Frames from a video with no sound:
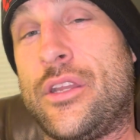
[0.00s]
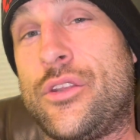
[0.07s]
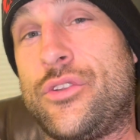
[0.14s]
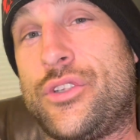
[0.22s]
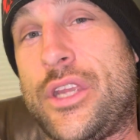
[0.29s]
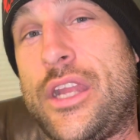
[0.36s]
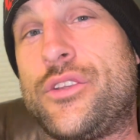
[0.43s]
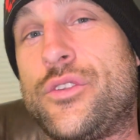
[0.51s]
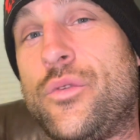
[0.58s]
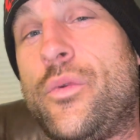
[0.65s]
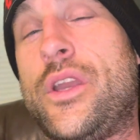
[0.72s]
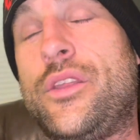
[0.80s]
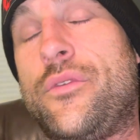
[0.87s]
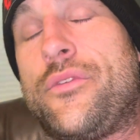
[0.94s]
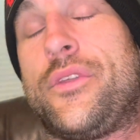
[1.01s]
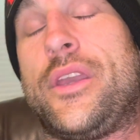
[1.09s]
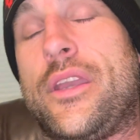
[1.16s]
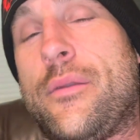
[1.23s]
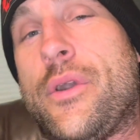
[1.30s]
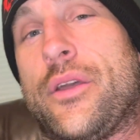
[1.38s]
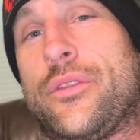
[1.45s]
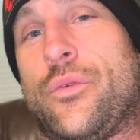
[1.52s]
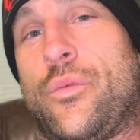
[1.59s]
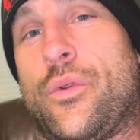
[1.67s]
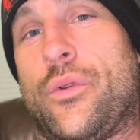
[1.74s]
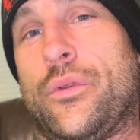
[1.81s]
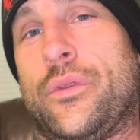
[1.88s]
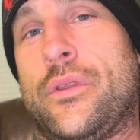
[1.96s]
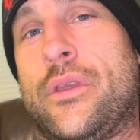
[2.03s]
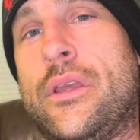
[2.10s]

Change the way you think about the world.